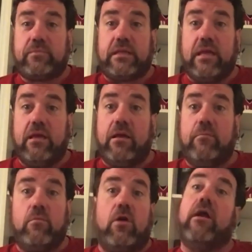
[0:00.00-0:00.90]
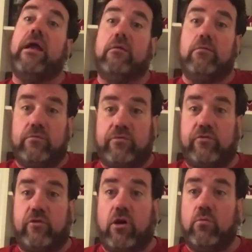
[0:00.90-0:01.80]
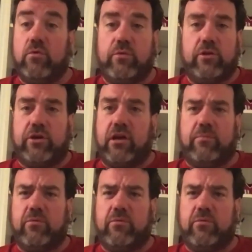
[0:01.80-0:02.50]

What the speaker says: All right, the start. What did we look it up?